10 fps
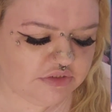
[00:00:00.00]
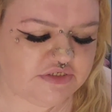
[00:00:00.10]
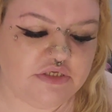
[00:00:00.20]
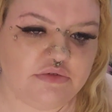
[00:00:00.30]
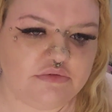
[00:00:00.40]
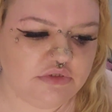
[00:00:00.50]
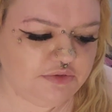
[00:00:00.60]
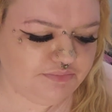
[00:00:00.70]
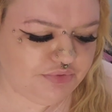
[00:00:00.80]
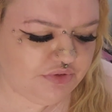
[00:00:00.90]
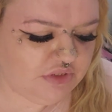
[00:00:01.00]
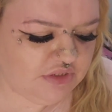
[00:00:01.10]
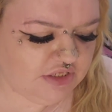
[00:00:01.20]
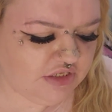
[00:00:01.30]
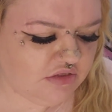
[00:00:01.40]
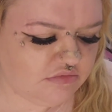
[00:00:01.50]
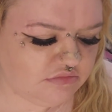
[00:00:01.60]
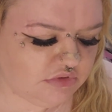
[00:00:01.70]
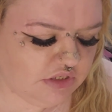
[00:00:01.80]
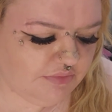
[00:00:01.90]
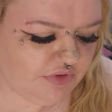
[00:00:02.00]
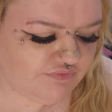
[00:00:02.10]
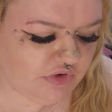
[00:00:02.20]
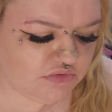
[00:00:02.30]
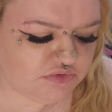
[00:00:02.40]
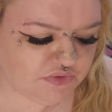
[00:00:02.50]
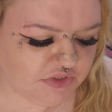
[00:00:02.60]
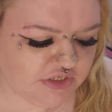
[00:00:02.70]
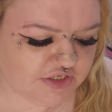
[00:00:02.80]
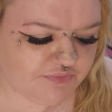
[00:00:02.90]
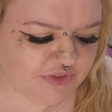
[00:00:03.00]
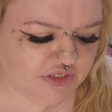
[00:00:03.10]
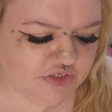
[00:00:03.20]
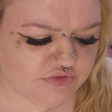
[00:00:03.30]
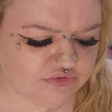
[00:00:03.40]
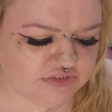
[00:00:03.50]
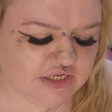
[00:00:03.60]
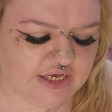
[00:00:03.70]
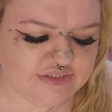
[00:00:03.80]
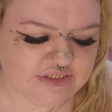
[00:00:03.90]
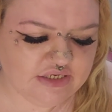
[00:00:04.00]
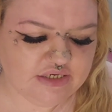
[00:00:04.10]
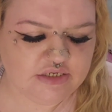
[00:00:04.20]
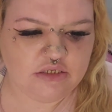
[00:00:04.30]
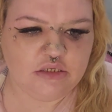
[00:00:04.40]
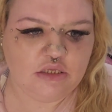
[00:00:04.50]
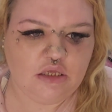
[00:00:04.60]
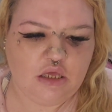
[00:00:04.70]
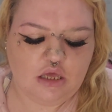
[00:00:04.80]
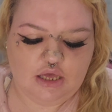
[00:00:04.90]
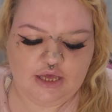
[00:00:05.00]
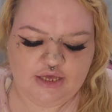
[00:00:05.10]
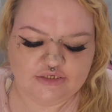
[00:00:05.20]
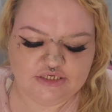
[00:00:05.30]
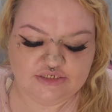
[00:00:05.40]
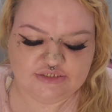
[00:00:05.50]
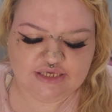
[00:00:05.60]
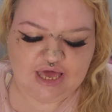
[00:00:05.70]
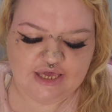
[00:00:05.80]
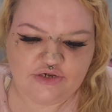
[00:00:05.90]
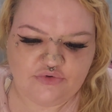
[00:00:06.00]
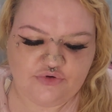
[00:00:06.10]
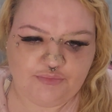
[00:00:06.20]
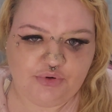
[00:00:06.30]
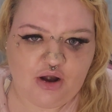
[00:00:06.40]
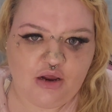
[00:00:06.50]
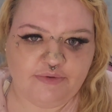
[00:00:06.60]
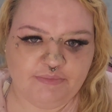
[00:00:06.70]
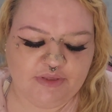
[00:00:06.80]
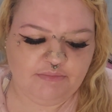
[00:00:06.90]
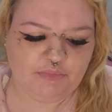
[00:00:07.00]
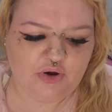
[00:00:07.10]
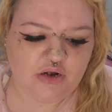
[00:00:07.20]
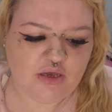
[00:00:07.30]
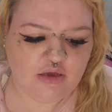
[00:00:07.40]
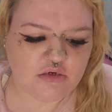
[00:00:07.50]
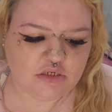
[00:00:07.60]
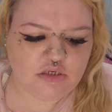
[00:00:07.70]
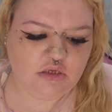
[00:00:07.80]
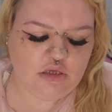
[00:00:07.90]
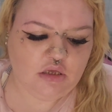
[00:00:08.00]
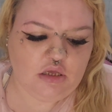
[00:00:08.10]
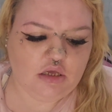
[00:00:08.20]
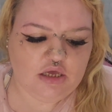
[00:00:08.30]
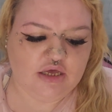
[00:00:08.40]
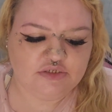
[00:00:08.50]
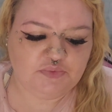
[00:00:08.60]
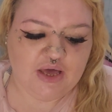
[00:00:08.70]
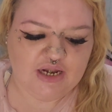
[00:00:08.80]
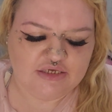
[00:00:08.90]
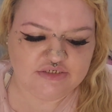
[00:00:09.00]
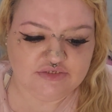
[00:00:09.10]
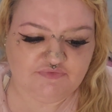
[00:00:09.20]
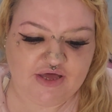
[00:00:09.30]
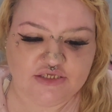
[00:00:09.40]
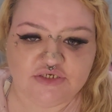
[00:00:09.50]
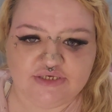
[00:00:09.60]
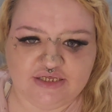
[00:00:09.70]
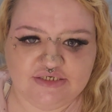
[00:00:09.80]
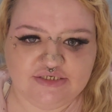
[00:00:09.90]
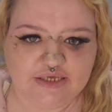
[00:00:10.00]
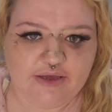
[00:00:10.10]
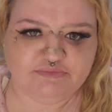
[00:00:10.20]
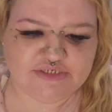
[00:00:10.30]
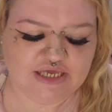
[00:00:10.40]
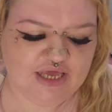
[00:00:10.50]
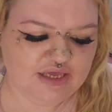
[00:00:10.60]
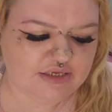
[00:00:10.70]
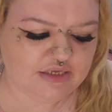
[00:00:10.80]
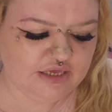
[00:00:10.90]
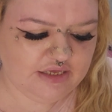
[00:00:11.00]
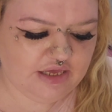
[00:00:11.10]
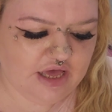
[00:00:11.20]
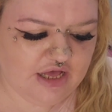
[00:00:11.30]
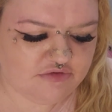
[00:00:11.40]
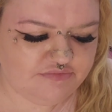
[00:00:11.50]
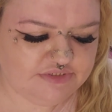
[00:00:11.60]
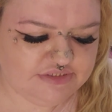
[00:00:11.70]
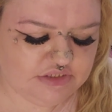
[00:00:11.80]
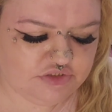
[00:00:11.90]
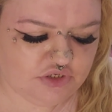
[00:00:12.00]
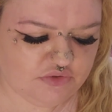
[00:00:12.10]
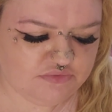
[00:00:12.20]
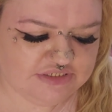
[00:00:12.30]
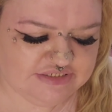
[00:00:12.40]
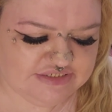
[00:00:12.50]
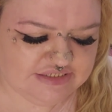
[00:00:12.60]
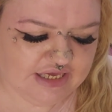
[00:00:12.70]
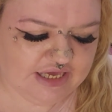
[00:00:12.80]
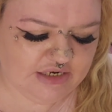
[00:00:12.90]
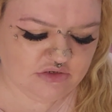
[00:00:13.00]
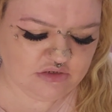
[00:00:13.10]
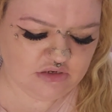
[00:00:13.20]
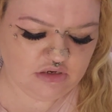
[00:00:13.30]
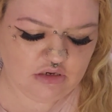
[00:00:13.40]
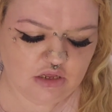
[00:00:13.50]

So the rose water can be used as a setting or a priming product, as well as the fact it's antiseptic. It helps tone the skin.